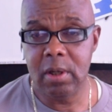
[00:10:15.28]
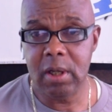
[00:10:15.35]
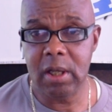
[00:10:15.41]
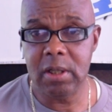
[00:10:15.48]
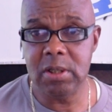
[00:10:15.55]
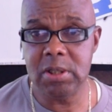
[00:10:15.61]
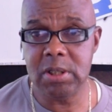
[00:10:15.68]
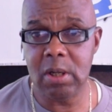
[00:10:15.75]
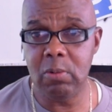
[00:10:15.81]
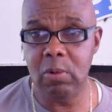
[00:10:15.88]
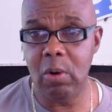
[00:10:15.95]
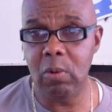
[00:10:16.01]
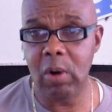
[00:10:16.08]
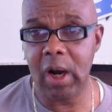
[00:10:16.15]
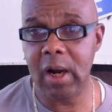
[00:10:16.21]
And you said,
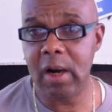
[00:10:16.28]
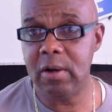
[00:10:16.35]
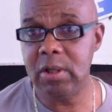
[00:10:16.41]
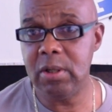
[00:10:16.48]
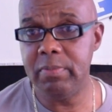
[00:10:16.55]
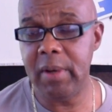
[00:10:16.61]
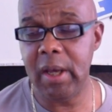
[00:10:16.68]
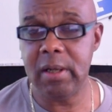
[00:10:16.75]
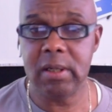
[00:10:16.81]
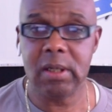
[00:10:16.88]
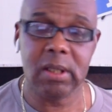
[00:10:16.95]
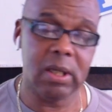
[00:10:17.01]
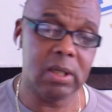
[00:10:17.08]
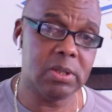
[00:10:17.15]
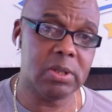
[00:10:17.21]
well, why are you betting
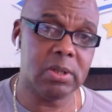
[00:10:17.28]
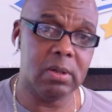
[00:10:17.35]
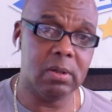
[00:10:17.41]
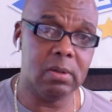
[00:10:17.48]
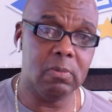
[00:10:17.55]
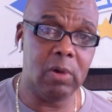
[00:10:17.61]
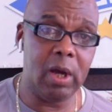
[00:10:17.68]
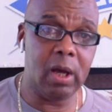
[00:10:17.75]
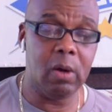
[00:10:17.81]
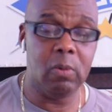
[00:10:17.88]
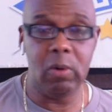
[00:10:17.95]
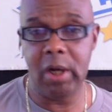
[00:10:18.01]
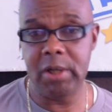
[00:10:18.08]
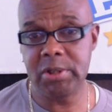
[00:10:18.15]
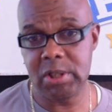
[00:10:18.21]
against her? Well,
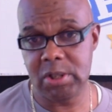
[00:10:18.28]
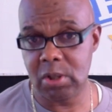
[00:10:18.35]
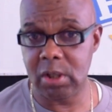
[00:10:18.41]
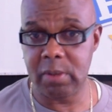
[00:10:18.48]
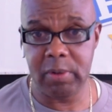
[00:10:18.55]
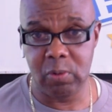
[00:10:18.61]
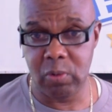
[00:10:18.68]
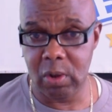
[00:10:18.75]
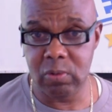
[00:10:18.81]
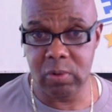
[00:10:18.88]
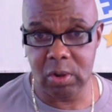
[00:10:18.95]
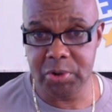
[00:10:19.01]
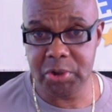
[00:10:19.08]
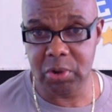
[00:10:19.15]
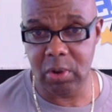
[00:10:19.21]
one, she's going to be real,
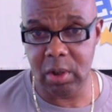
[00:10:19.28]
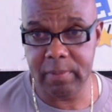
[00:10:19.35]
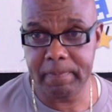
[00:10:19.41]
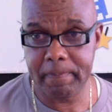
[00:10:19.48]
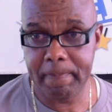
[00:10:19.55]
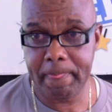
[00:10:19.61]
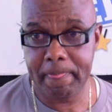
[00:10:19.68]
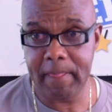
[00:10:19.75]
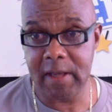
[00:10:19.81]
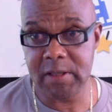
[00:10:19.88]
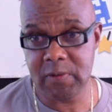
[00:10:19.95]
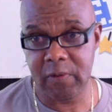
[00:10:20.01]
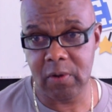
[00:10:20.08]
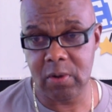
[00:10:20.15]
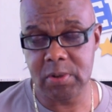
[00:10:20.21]
real short.
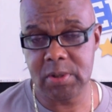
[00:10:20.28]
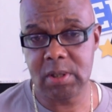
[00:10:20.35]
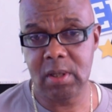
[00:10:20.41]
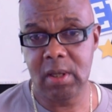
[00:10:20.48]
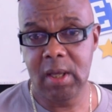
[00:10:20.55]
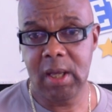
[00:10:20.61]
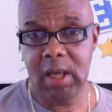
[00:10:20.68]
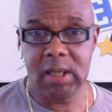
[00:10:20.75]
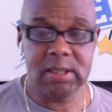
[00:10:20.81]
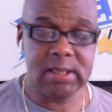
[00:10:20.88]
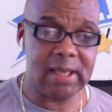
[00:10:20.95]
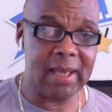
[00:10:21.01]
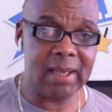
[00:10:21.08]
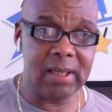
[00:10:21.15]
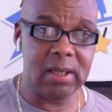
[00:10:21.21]
That's first. And
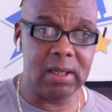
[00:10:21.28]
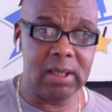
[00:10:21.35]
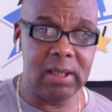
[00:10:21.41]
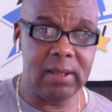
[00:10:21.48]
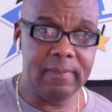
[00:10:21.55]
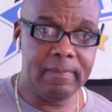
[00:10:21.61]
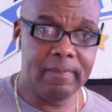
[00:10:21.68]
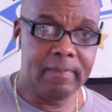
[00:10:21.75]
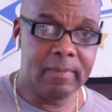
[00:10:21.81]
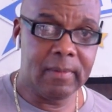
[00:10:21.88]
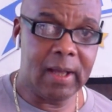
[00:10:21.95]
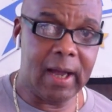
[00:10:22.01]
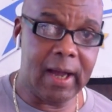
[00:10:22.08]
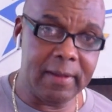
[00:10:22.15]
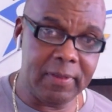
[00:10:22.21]
secondly,
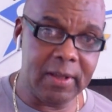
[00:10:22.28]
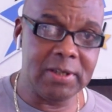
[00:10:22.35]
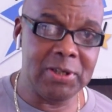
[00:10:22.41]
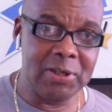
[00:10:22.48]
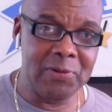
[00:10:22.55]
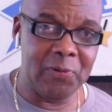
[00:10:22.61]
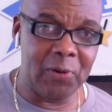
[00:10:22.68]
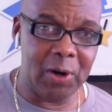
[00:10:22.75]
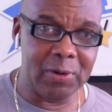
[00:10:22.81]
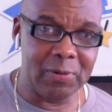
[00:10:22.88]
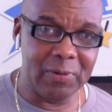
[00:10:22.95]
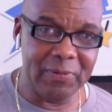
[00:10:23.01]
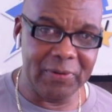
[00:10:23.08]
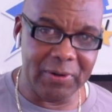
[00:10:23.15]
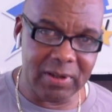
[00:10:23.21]
I think she's
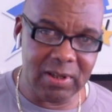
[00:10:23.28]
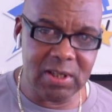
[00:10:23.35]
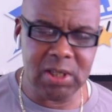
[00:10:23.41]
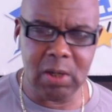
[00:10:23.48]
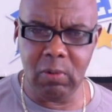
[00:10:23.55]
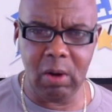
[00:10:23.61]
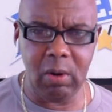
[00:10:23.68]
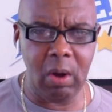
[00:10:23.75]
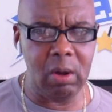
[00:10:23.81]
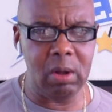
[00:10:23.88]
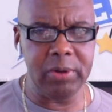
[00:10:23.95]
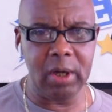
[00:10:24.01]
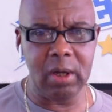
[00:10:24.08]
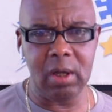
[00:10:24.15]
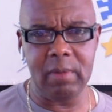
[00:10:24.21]
vulnerable. And you say, well,
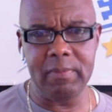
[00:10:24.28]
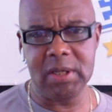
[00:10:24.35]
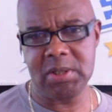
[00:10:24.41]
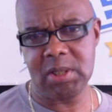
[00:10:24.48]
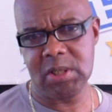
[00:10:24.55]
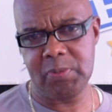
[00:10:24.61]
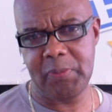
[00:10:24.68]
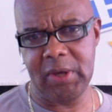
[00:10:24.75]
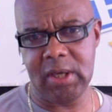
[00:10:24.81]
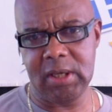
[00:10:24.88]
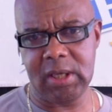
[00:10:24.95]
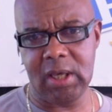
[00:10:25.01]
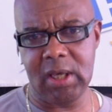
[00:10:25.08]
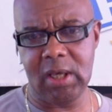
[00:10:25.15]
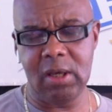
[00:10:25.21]
hold on, Mr.
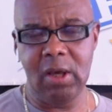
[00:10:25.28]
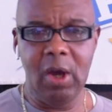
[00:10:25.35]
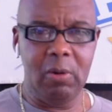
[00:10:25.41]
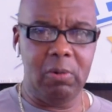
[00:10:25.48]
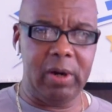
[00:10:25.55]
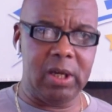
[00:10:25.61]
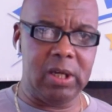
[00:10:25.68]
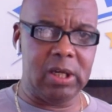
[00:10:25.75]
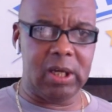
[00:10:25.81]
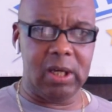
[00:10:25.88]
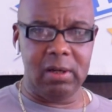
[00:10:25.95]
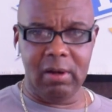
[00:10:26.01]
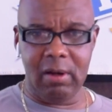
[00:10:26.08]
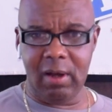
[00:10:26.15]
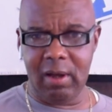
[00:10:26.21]
Speaking. Where are you
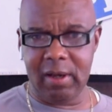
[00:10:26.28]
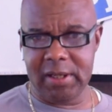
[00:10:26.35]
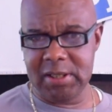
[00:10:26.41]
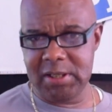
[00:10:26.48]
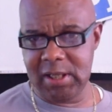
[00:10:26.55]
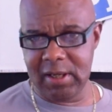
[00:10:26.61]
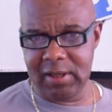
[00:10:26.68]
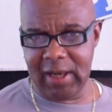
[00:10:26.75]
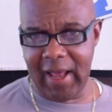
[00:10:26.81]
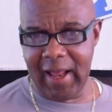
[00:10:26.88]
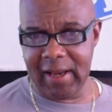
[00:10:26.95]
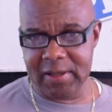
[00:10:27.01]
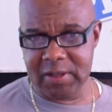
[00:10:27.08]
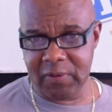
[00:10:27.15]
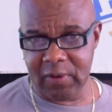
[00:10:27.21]
getting all this here
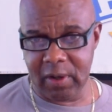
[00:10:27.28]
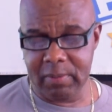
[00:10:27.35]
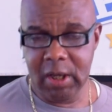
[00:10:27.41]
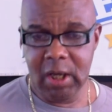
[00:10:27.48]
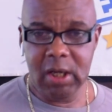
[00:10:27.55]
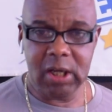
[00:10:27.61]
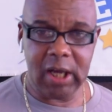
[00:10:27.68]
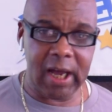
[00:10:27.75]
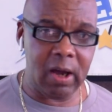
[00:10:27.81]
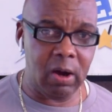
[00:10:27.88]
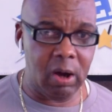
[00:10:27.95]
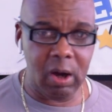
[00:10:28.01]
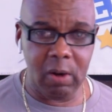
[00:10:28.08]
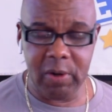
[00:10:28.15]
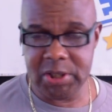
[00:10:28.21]
knowledge from? I
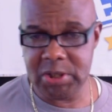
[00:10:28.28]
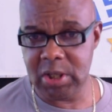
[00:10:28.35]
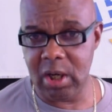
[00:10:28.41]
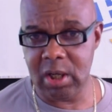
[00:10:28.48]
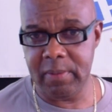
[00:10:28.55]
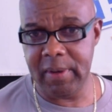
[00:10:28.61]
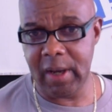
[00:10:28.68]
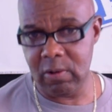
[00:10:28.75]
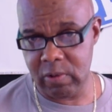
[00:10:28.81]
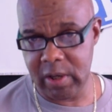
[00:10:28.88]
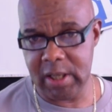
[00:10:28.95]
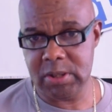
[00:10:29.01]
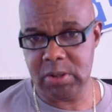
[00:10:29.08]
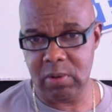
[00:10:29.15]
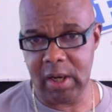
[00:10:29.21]
always talk about
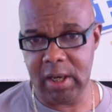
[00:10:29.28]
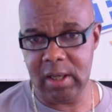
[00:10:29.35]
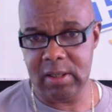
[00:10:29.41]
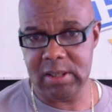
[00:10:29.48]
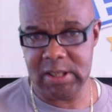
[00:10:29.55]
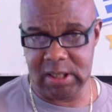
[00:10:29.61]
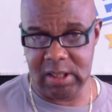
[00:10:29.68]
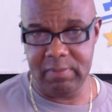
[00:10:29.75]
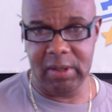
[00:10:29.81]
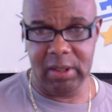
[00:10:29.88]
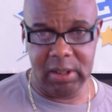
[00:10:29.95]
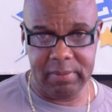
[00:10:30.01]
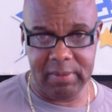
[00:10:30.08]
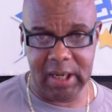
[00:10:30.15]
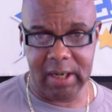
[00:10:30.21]
rest, right? See
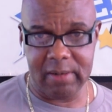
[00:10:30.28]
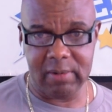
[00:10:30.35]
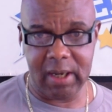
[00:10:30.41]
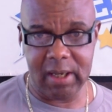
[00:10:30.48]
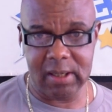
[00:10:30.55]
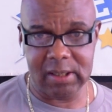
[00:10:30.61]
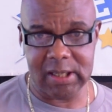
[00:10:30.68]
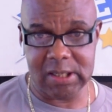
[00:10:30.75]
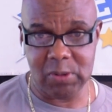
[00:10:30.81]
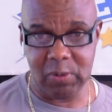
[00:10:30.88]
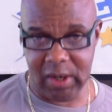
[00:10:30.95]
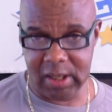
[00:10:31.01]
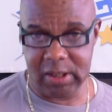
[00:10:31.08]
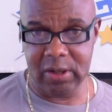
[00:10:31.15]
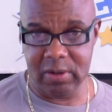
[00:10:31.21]
Billy Mott, right? That's
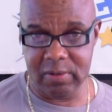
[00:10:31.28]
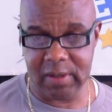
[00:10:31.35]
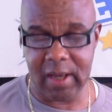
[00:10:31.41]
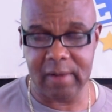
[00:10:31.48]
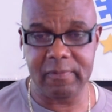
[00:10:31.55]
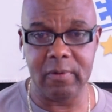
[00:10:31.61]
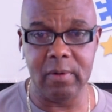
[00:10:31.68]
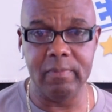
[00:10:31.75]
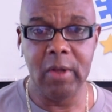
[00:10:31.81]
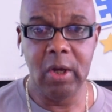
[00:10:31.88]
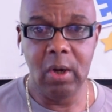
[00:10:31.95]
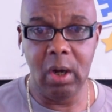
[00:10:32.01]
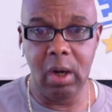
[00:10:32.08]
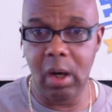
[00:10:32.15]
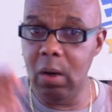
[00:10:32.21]
where I learned that from.
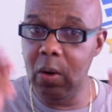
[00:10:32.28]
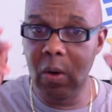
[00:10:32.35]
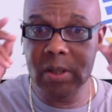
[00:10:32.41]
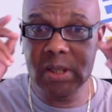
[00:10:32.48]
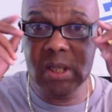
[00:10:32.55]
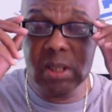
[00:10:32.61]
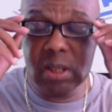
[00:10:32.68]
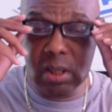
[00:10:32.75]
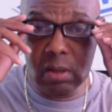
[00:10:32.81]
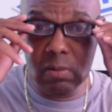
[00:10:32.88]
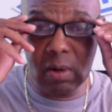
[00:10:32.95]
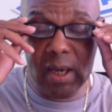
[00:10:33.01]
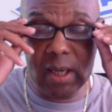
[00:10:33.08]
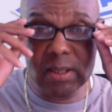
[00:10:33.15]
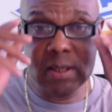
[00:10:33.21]
All horses need
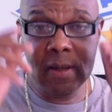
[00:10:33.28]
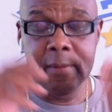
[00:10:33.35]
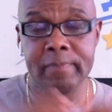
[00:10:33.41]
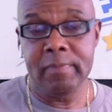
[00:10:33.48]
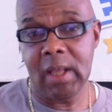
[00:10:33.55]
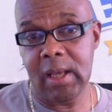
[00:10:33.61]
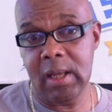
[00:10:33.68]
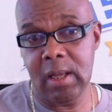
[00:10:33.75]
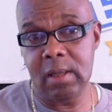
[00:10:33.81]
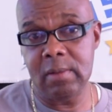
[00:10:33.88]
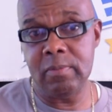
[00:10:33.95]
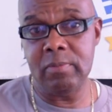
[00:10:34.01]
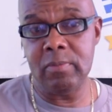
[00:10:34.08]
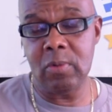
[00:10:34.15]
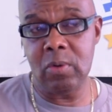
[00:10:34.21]
rest.
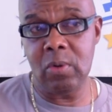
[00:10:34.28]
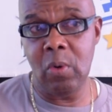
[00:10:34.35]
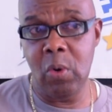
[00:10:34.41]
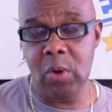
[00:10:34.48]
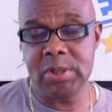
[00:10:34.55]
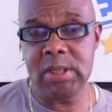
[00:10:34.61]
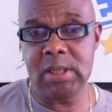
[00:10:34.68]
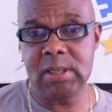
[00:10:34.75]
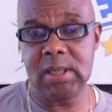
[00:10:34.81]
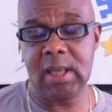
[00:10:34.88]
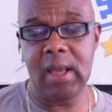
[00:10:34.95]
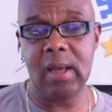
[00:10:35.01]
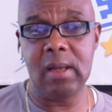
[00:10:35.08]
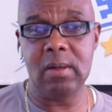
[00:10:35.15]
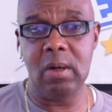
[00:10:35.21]
And horses
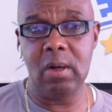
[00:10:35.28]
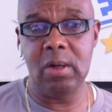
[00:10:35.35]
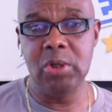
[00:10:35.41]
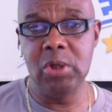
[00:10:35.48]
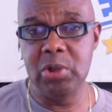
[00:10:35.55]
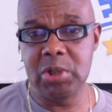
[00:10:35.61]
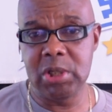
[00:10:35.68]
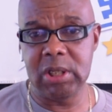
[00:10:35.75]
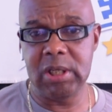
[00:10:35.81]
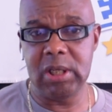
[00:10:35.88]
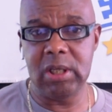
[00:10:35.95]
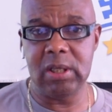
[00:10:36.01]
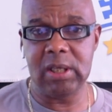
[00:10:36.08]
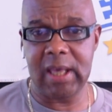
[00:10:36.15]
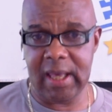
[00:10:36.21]
that are
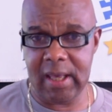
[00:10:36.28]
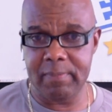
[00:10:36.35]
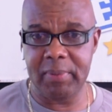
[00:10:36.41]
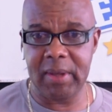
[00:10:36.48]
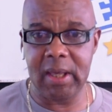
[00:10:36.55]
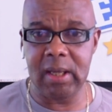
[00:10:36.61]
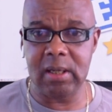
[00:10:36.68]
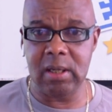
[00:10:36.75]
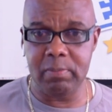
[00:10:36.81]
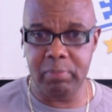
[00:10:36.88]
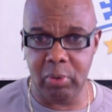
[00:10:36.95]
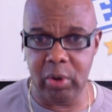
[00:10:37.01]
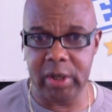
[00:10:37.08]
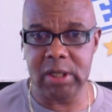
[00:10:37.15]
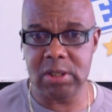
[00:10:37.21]
usually campaigned and
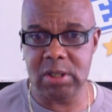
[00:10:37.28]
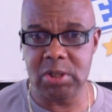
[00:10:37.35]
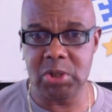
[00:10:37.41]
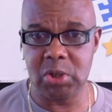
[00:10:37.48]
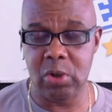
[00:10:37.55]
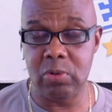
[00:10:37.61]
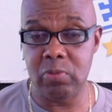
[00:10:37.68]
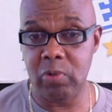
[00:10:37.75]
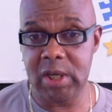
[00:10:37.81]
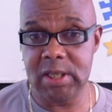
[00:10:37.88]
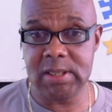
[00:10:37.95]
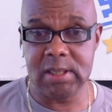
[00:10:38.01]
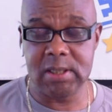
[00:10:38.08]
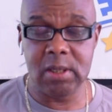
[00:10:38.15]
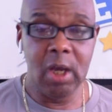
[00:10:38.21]
pointed to certain
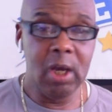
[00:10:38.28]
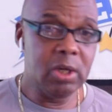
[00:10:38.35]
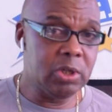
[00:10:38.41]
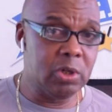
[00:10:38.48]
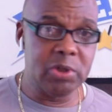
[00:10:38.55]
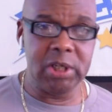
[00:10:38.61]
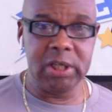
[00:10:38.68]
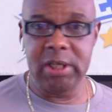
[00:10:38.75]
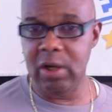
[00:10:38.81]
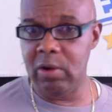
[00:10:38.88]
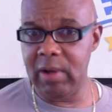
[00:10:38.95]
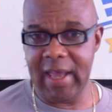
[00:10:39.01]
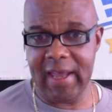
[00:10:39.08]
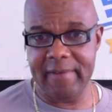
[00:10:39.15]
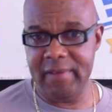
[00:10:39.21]
races usually
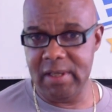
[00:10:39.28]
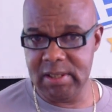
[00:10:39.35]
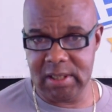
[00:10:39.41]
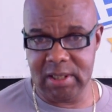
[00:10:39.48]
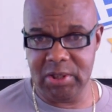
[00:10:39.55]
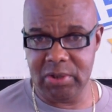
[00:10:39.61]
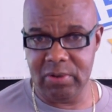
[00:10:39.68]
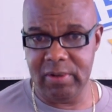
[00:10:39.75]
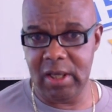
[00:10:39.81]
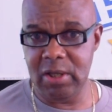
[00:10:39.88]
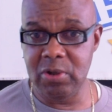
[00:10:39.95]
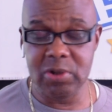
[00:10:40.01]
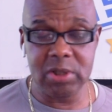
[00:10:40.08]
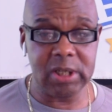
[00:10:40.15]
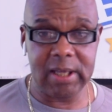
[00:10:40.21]
don't have this issue. They
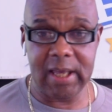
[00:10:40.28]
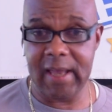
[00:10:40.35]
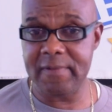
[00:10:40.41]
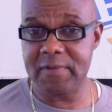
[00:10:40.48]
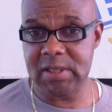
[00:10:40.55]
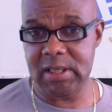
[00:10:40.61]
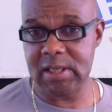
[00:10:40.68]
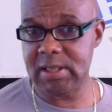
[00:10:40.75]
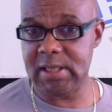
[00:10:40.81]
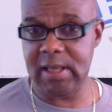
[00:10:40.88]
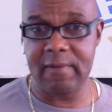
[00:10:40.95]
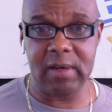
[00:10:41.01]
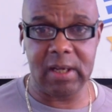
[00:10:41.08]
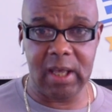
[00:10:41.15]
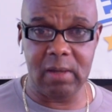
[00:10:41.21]
usually have 6,
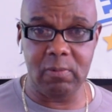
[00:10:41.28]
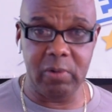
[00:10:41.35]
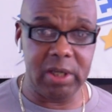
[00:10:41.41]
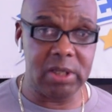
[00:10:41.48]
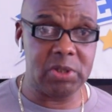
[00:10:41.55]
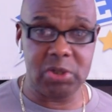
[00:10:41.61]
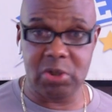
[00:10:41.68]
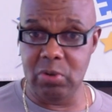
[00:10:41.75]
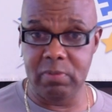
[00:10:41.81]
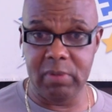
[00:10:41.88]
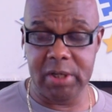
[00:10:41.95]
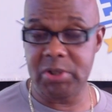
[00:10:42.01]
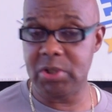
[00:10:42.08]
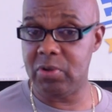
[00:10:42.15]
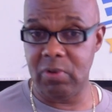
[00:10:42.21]
7, 8 weeks, 2
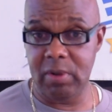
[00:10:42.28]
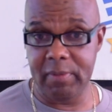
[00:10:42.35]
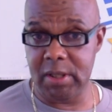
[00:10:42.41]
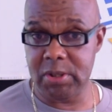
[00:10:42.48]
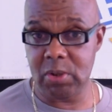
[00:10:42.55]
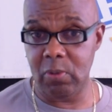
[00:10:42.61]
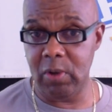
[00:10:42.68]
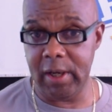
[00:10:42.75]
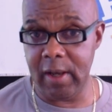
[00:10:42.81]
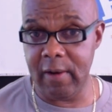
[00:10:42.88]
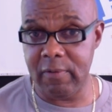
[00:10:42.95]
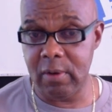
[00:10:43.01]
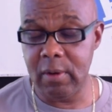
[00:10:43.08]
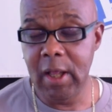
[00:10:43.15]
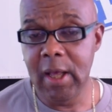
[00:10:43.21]
months, 3 months, or
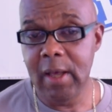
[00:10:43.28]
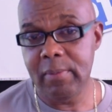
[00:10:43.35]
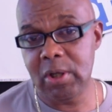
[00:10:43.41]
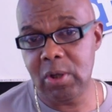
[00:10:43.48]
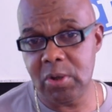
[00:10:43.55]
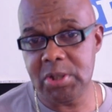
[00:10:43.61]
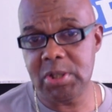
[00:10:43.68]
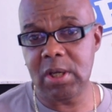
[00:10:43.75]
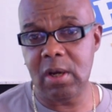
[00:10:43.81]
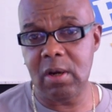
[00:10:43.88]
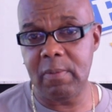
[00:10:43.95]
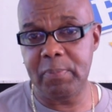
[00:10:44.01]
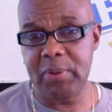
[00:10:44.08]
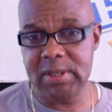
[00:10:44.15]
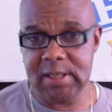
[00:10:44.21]
whatever, because
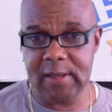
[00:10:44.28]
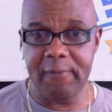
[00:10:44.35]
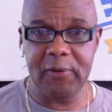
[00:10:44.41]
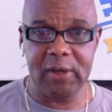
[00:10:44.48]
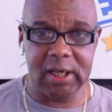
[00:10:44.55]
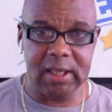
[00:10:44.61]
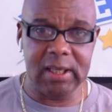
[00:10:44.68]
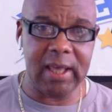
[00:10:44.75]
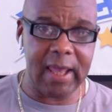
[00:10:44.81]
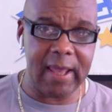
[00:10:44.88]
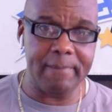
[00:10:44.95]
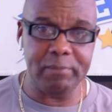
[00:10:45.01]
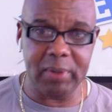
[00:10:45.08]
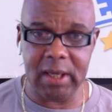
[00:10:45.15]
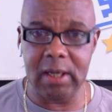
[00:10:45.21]
they're specifically
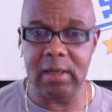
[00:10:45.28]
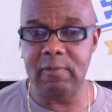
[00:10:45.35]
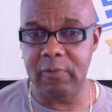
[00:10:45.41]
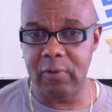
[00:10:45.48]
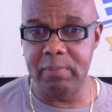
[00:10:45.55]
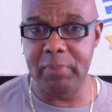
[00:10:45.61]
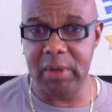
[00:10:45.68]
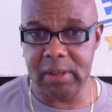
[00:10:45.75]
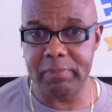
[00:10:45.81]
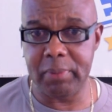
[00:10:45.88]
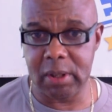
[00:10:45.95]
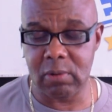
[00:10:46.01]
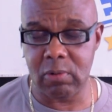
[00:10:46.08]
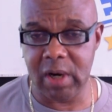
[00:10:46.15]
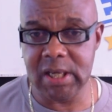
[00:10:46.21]
campaigned for big,
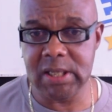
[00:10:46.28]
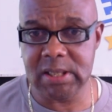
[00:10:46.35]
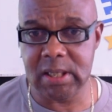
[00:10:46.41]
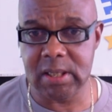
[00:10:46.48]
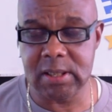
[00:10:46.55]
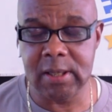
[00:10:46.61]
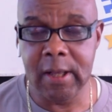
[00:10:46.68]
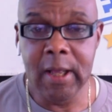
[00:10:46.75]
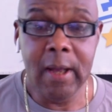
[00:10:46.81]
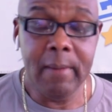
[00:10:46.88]
big races.